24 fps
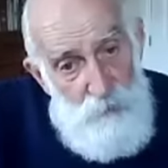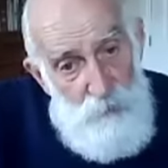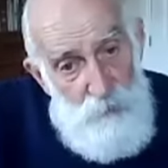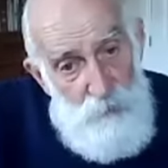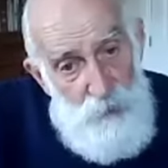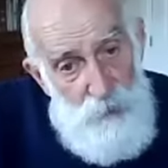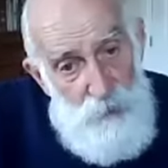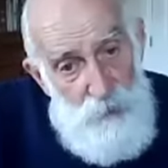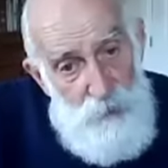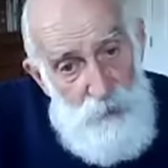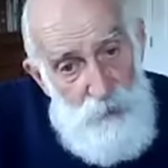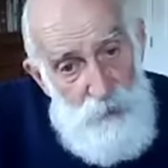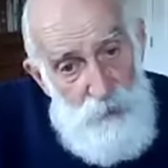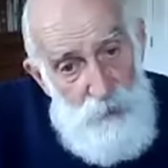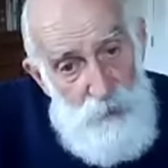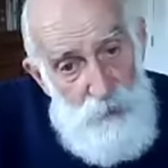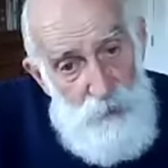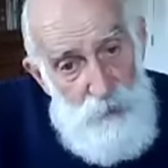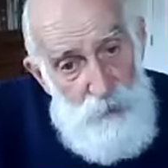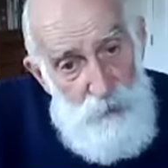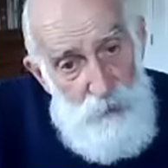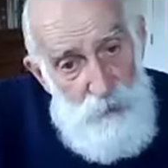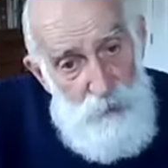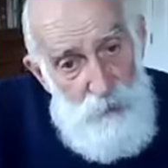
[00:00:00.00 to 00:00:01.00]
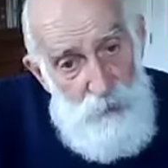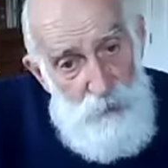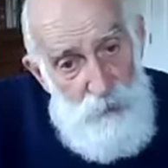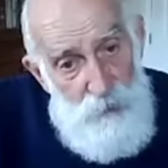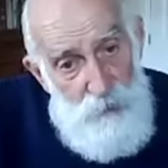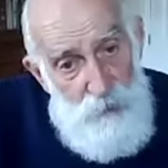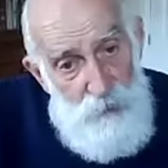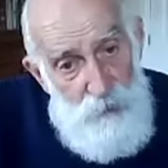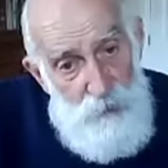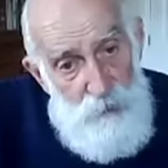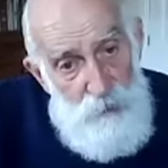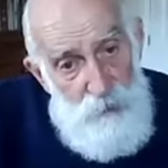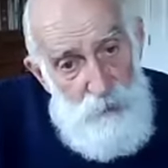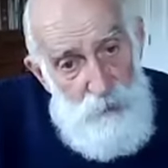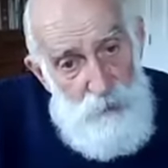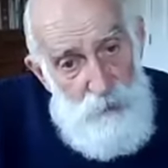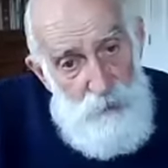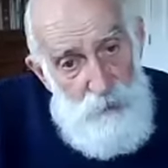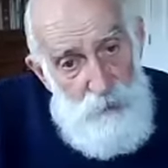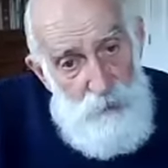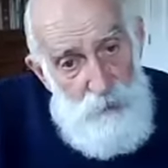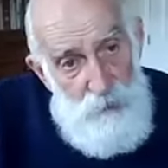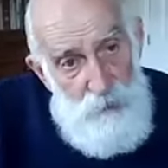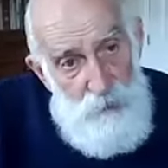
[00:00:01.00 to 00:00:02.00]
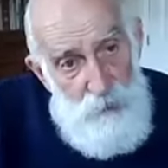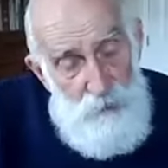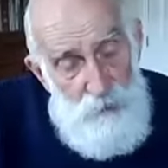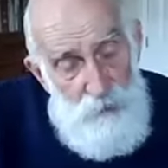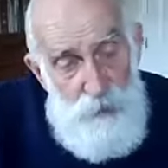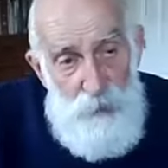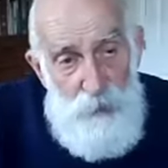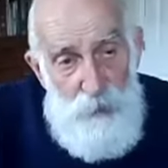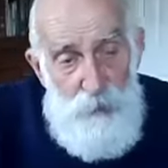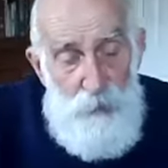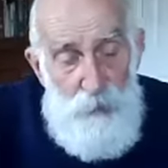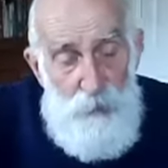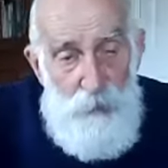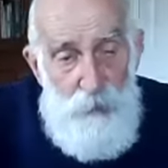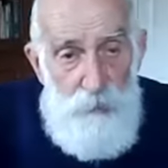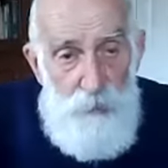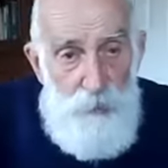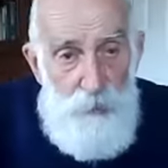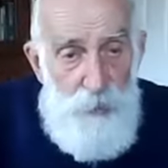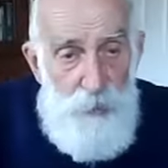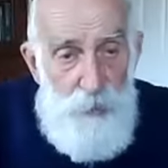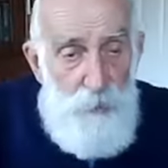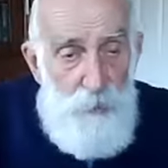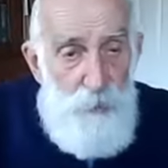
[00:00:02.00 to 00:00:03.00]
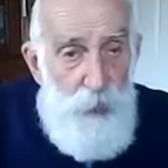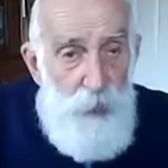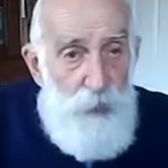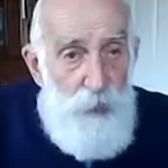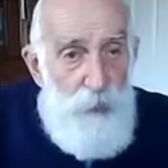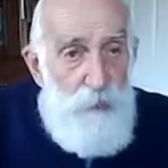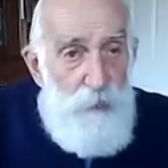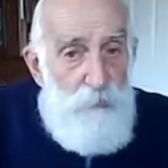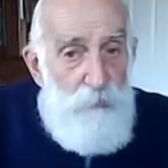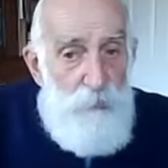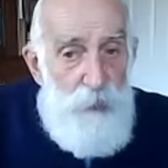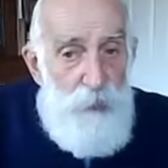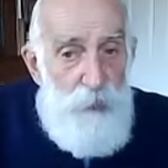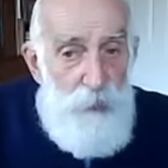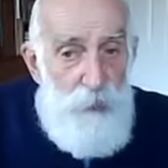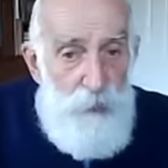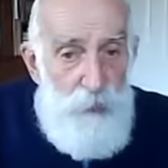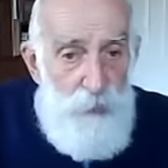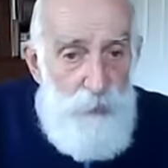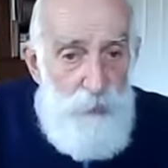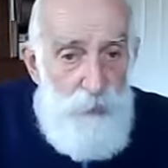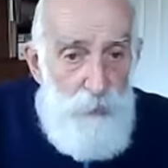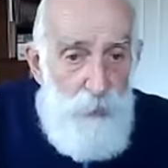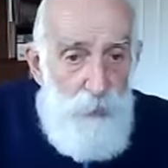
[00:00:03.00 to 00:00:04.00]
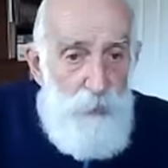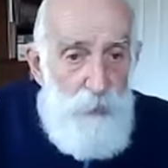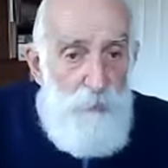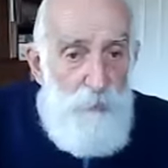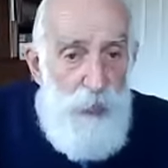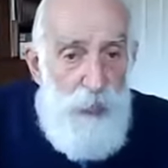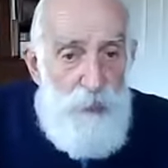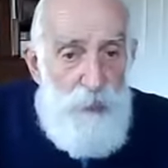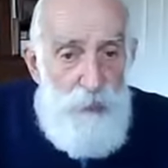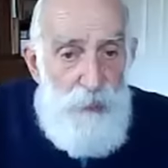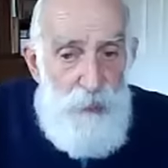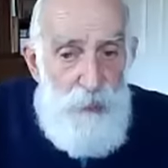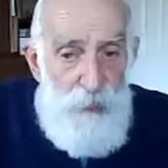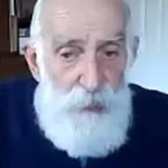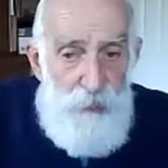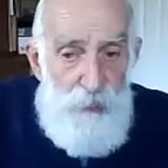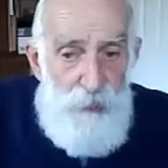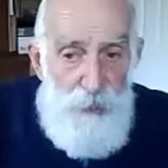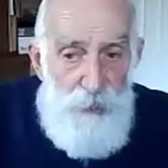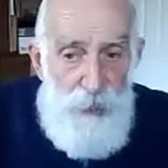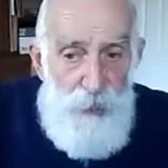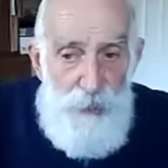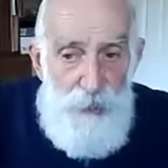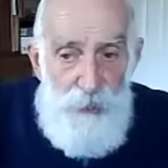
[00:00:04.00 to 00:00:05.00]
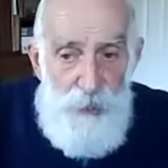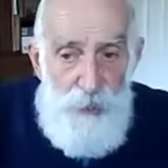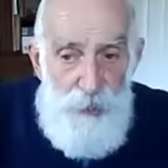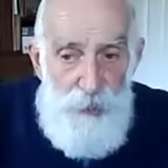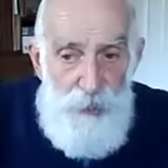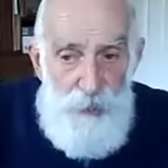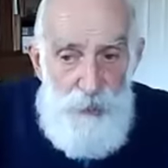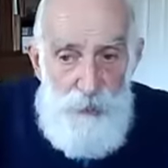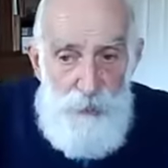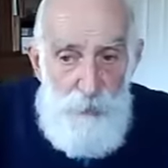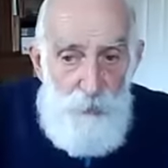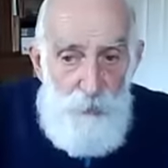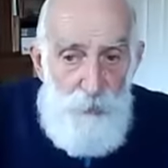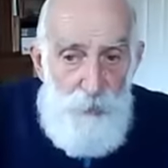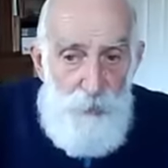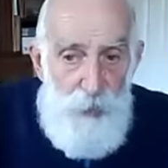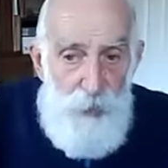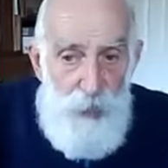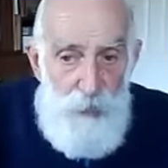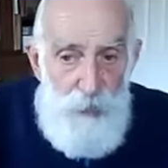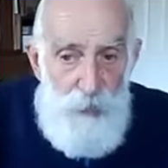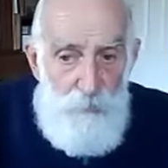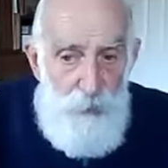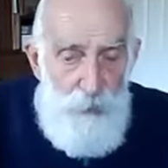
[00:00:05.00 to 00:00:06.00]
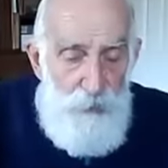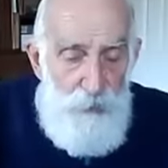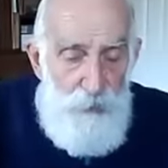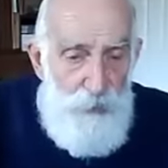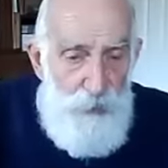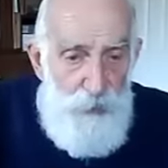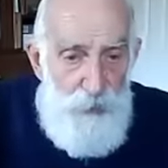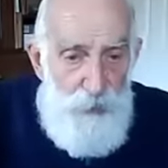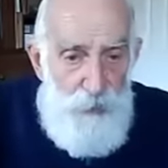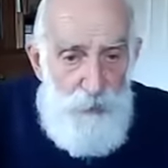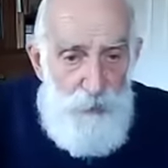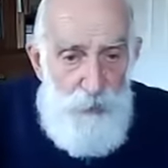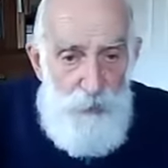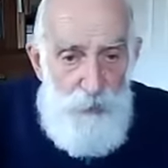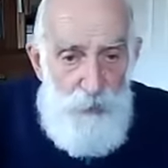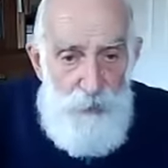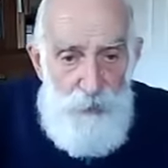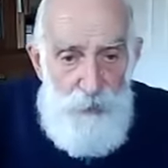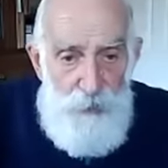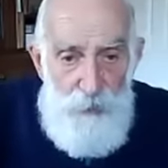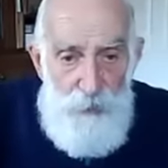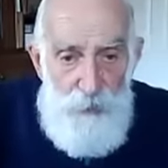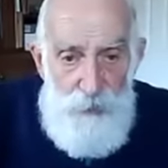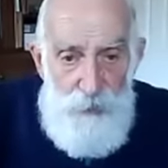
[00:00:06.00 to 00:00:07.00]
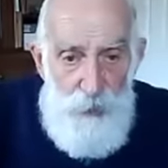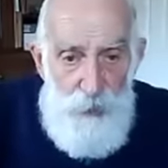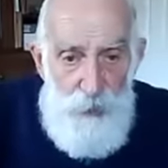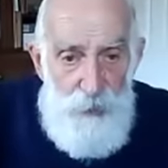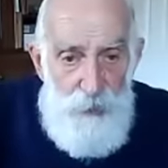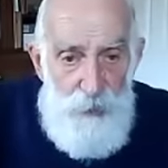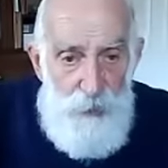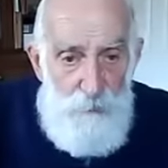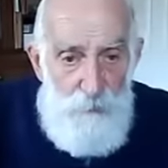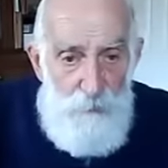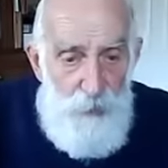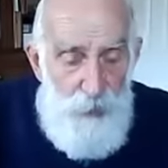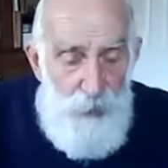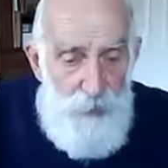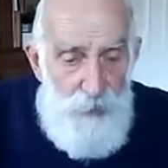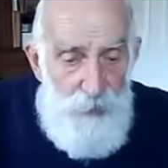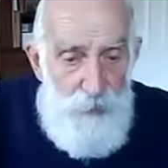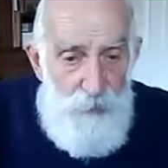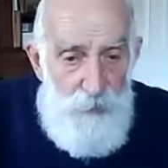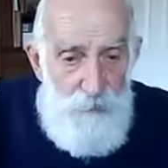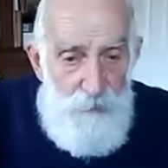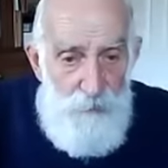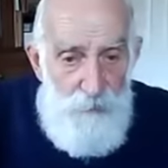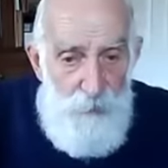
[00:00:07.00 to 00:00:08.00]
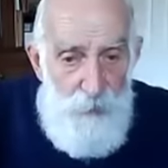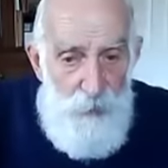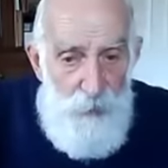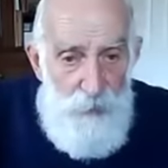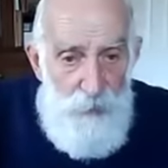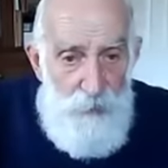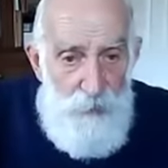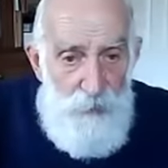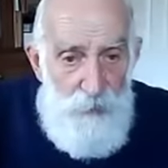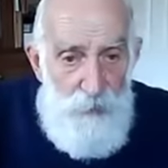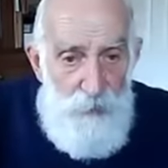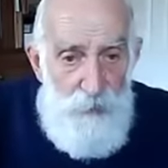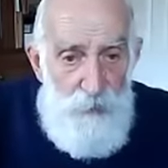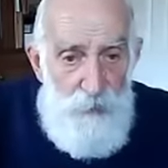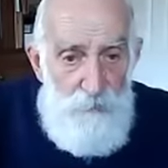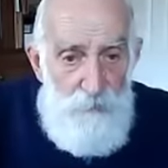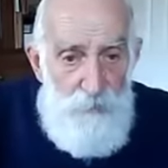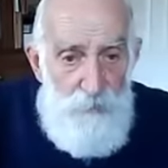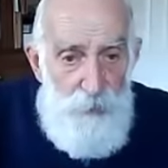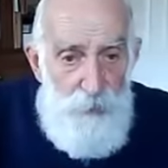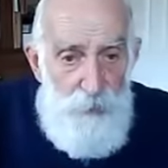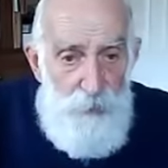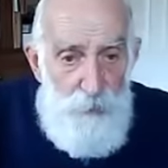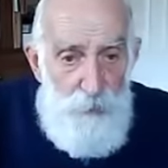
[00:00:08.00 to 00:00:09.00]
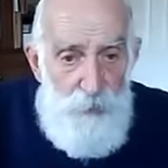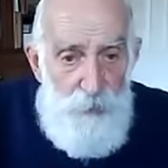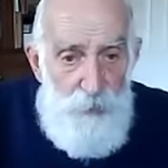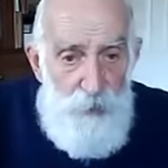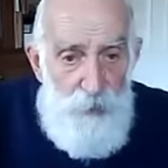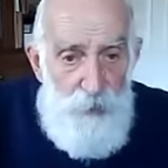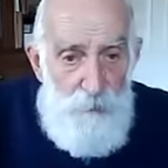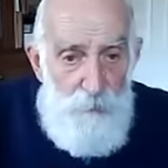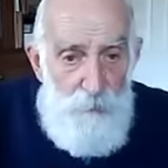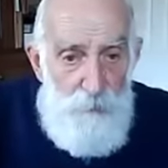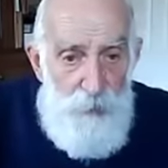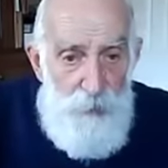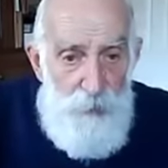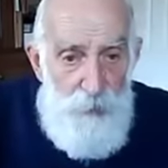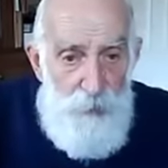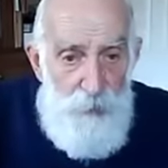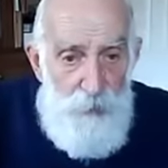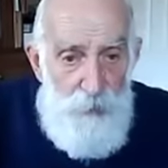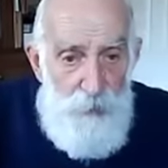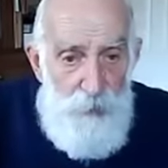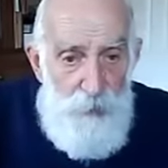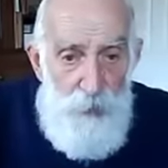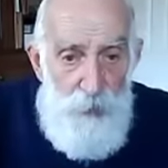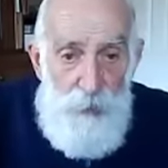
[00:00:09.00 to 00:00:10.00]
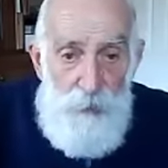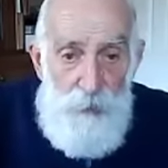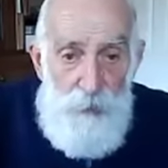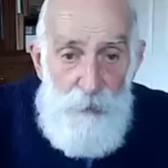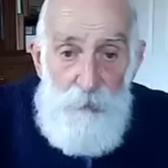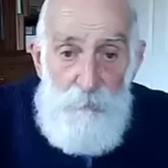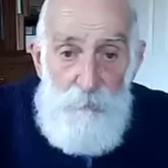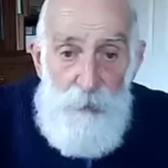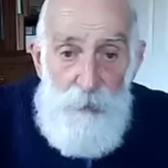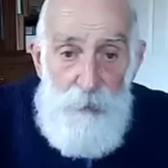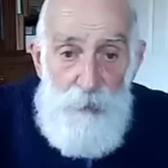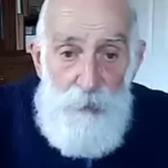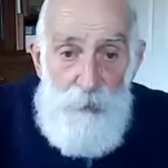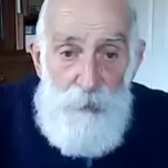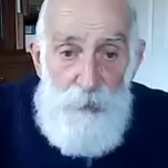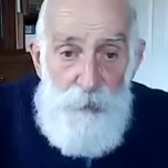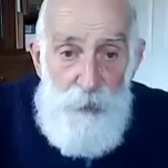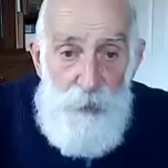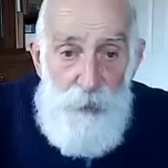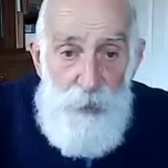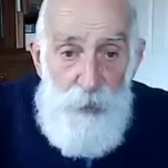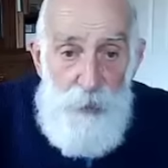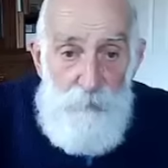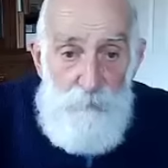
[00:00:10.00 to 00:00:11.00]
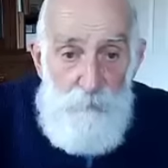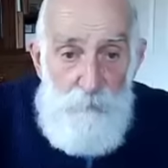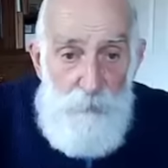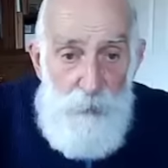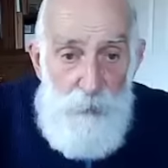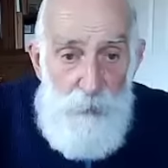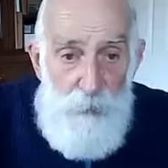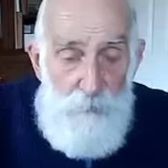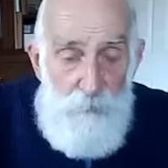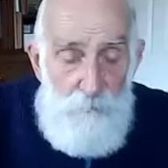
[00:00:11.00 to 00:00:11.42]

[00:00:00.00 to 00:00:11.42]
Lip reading: But I really don't think I can be dogmatic and say it's this or that, because it's entirely a matter of the individual's experience and how it appears to them.